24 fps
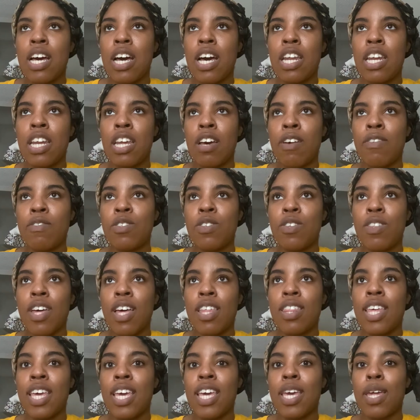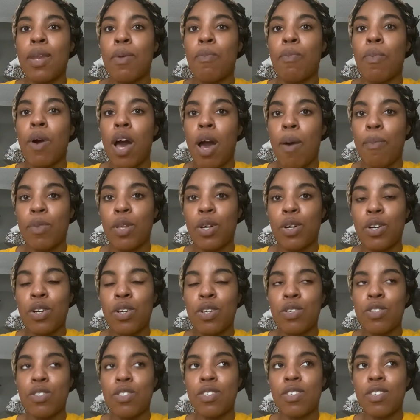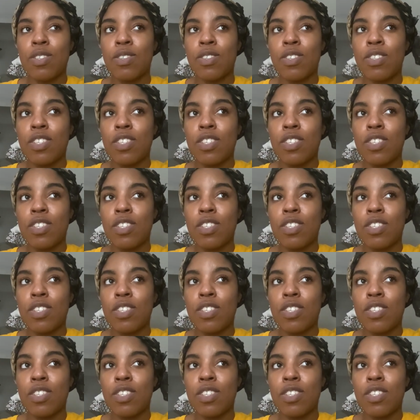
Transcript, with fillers: enough so that they can pop the kernels.